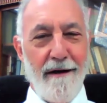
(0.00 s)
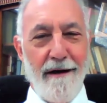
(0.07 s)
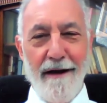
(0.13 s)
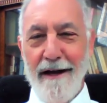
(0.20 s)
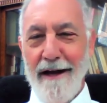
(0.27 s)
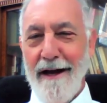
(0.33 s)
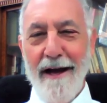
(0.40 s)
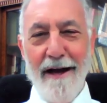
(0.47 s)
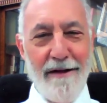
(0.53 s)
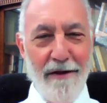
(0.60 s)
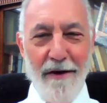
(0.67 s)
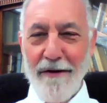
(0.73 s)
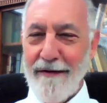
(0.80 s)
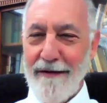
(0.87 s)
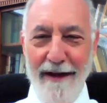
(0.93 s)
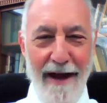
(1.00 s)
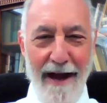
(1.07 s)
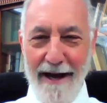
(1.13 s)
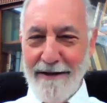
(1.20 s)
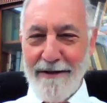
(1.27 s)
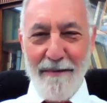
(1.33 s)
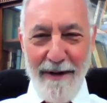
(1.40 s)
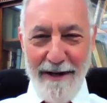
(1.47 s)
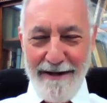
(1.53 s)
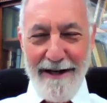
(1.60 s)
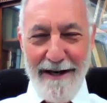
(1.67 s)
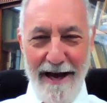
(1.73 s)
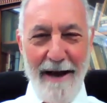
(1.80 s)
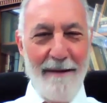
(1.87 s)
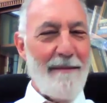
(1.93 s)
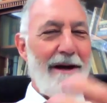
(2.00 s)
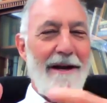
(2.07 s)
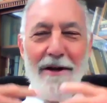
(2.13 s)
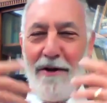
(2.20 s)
Again, don't ask me to name it.